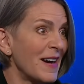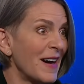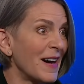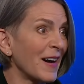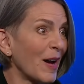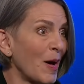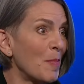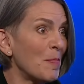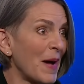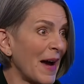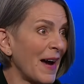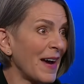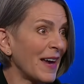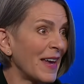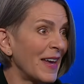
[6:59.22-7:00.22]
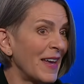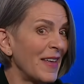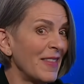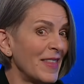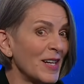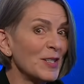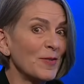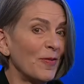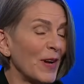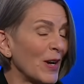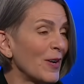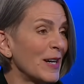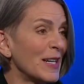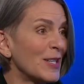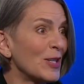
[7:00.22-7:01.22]
uh, come back. That's
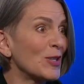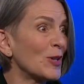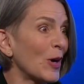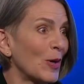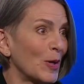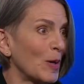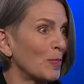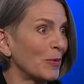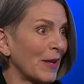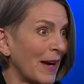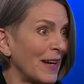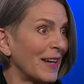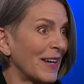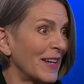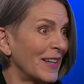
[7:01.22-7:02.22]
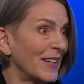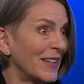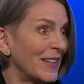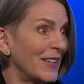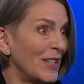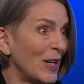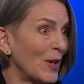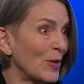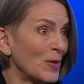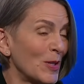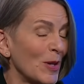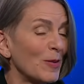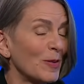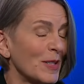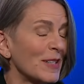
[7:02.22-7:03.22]
very startup-like, you know. Yeah.
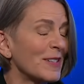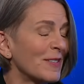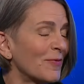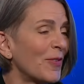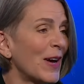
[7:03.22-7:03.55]
So it's